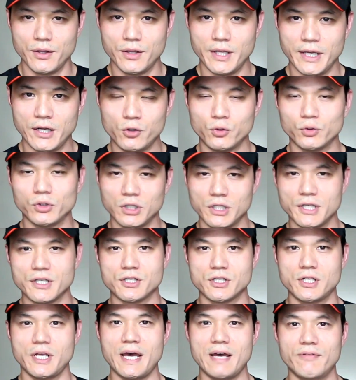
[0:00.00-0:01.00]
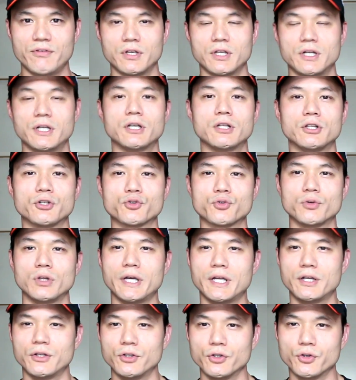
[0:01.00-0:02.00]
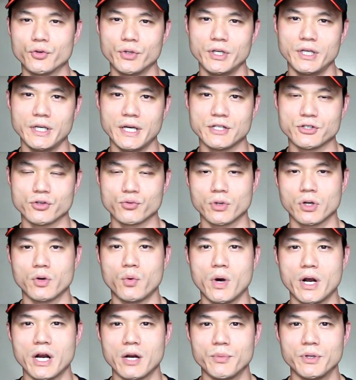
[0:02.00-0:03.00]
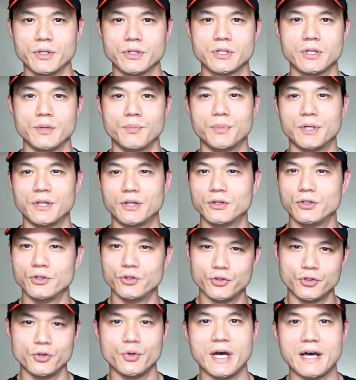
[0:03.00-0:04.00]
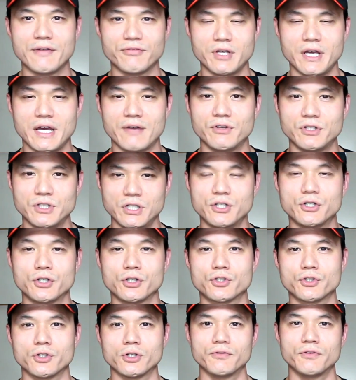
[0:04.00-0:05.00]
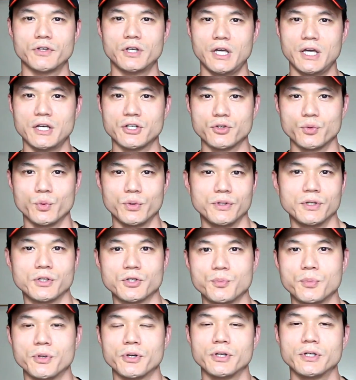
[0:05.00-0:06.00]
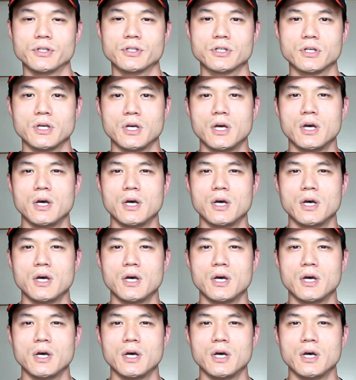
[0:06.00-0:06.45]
they don't list having an English-related degree as a requirement, but you do have to have a teaching certification with experience.